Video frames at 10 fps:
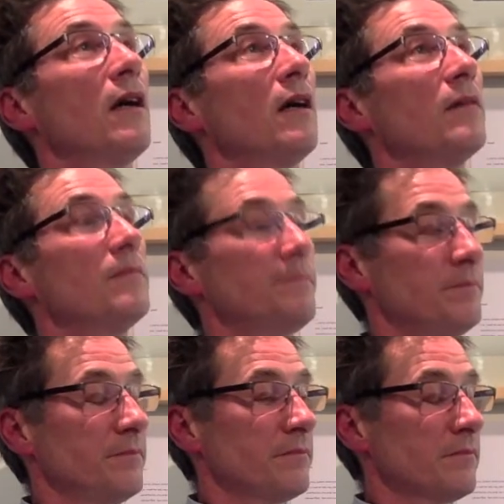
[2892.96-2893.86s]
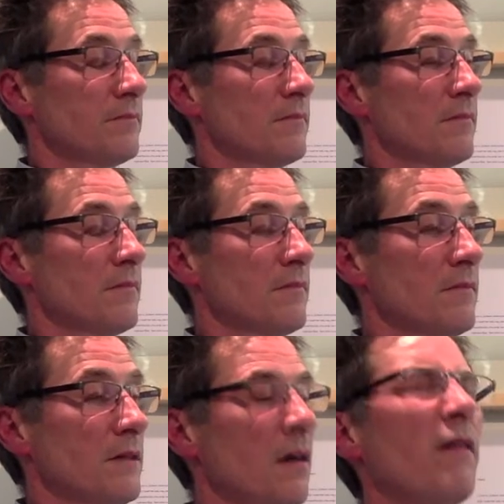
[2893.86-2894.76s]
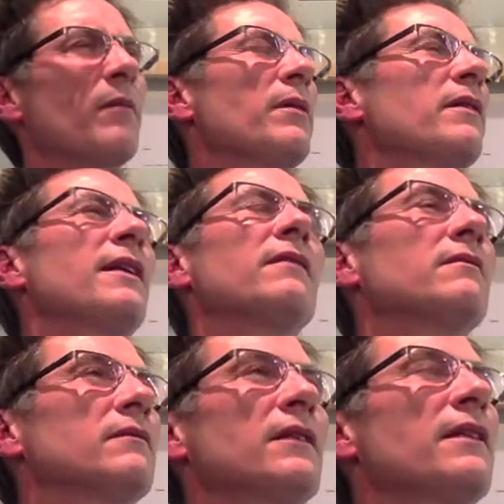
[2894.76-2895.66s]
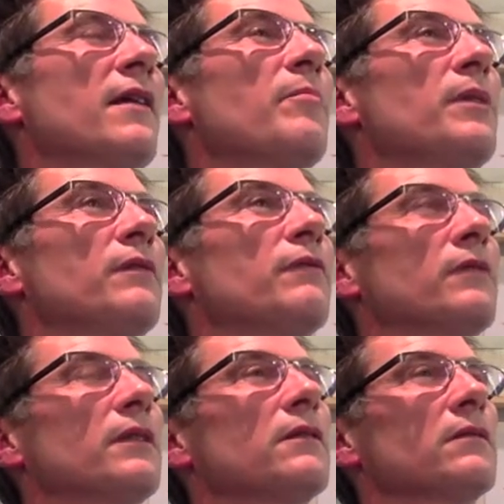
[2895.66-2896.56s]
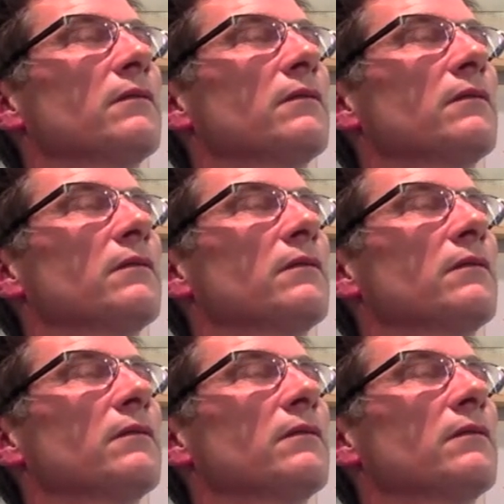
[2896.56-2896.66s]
So you have to be really careful. They're beautiful things.